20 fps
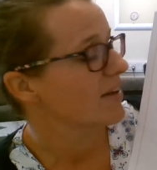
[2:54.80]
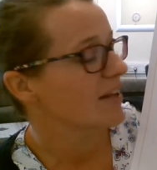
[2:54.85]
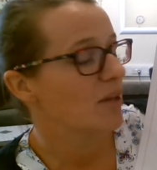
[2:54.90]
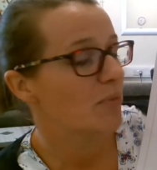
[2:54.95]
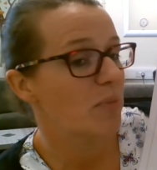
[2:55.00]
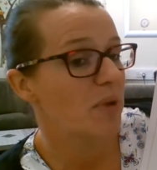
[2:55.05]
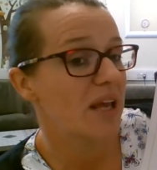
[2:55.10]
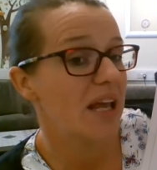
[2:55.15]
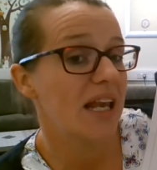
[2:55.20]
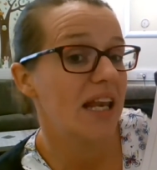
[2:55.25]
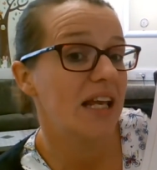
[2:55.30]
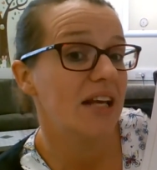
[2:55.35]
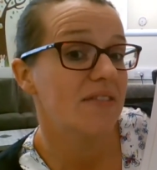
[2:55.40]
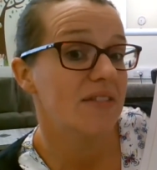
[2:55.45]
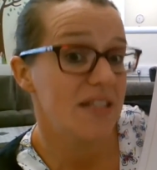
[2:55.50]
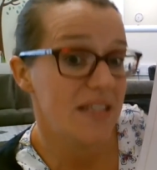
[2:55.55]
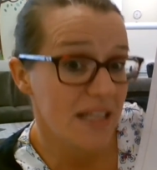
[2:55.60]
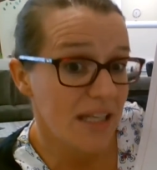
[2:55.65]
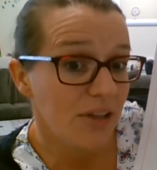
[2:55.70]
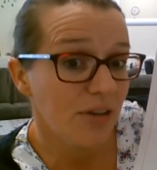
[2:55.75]
at the beginning of
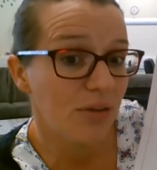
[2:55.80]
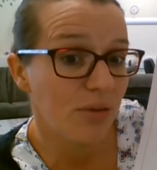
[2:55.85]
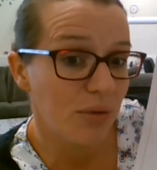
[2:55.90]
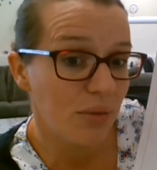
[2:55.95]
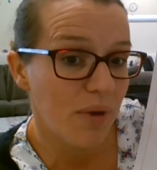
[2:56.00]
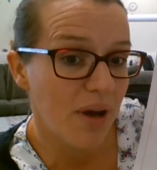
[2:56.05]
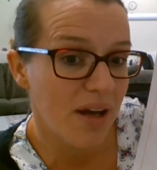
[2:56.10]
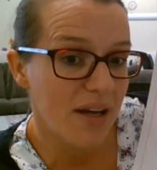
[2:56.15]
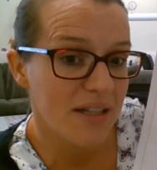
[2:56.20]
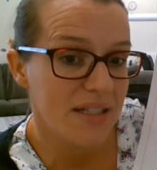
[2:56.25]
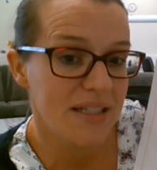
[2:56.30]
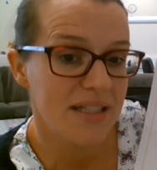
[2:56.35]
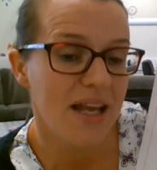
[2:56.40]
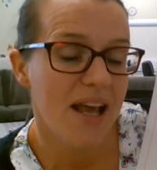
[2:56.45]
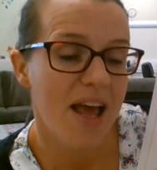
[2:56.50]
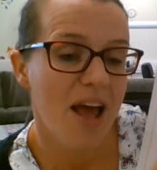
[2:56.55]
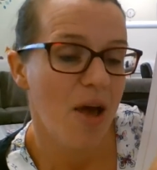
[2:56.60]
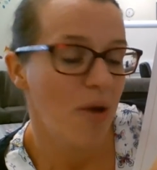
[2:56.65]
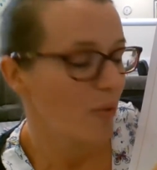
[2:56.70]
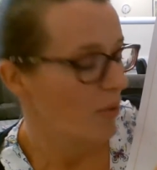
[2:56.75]
single words,
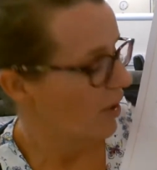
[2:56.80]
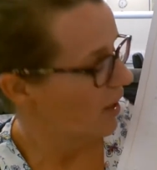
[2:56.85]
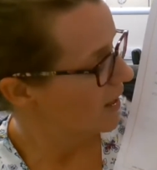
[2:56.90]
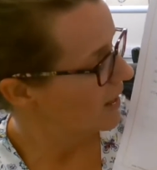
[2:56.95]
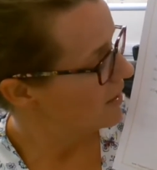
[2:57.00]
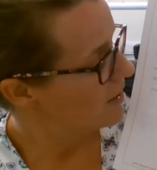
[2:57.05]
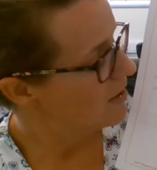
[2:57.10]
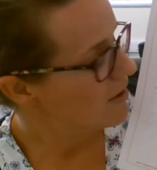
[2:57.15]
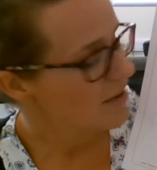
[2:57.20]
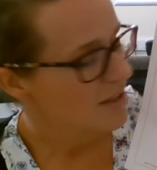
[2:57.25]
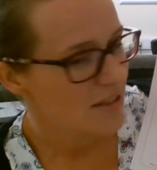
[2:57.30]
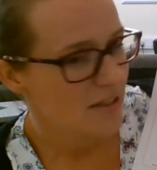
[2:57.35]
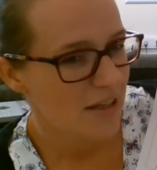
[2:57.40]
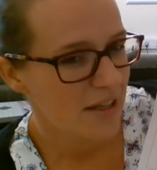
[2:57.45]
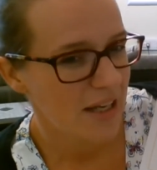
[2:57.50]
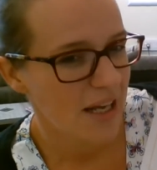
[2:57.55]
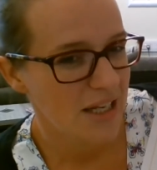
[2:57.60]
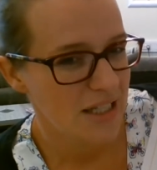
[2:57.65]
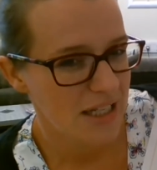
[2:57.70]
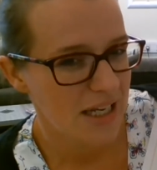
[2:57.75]
and it looks
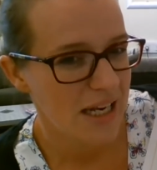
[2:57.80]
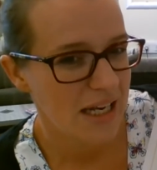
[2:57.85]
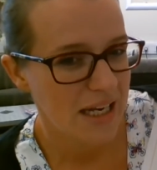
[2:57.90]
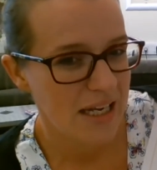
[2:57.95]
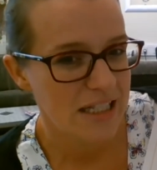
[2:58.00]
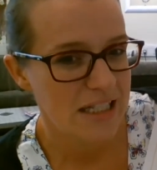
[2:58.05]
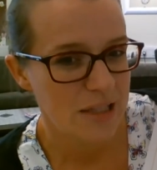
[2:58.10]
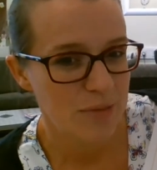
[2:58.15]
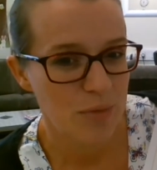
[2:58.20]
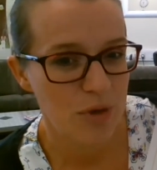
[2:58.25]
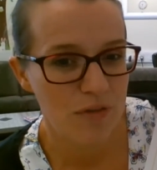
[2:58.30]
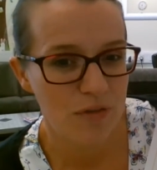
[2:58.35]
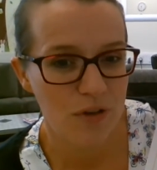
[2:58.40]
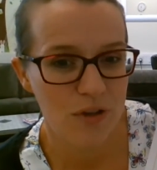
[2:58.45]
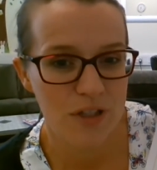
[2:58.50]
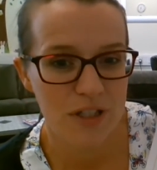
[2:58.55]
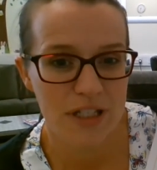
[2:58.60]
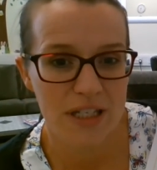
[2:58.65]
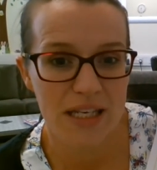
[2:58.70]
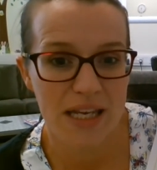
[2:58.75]
like actually he needs to move
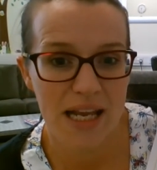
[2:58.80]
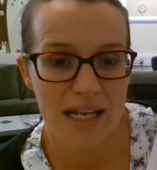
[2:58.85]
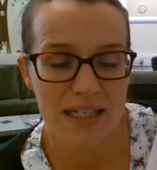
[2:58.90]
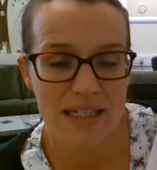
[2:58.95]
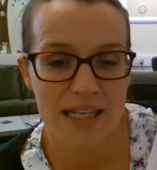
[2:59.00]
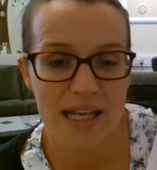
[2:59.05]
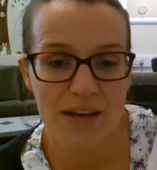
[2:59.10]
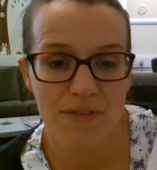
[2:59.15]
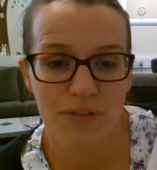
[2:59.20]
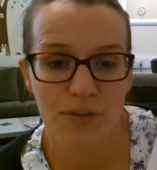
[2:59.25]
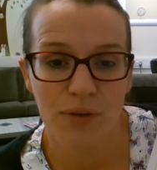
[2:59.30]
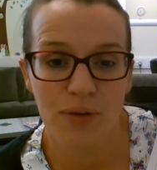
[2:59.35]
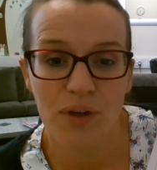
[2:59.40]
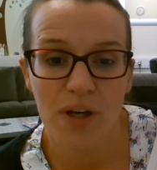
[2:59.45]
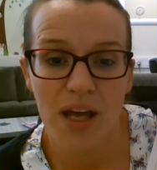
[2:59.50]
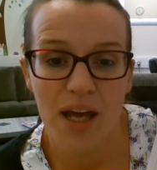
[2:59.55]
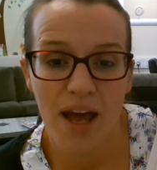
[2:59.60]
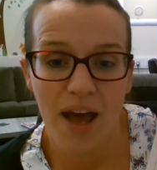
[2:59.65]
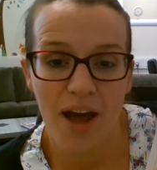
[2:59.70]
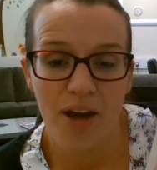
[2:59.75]
on to the next level.
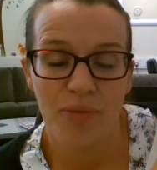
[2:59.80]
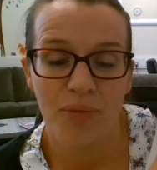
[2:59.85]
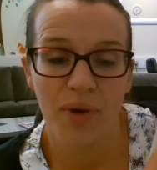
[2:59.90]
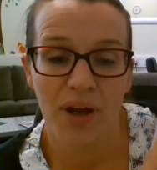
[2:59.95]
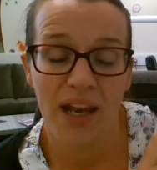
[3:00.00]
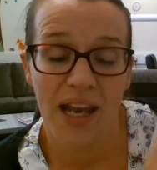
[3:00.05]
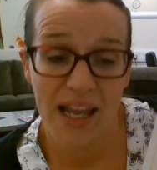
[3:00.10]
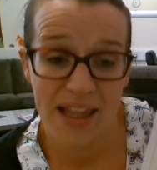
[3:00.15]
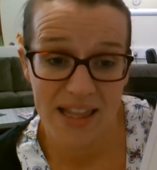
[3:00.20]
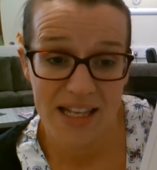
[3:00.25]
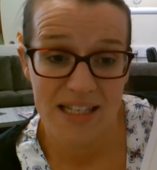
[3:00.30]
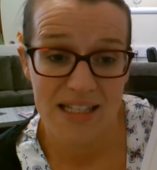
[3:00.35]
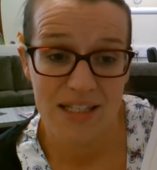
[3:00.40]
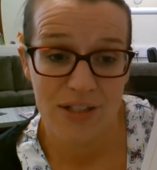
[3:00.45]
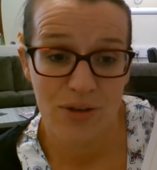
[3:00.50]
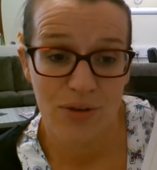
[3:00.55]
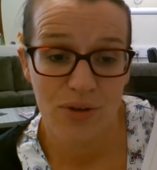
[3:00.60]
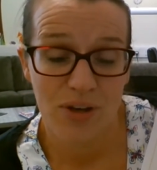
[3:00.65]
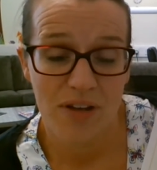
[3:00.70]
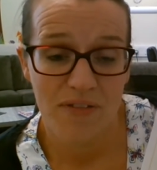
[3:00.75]
At this
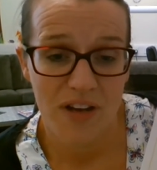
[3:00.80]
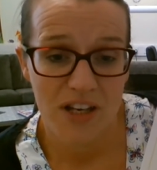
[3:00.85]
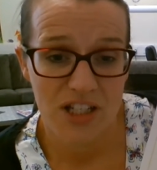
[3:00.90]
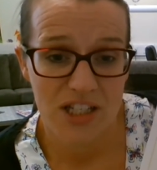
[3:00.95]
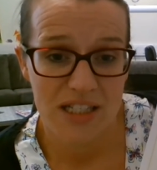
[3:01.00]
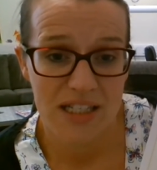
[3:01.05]
school I've actually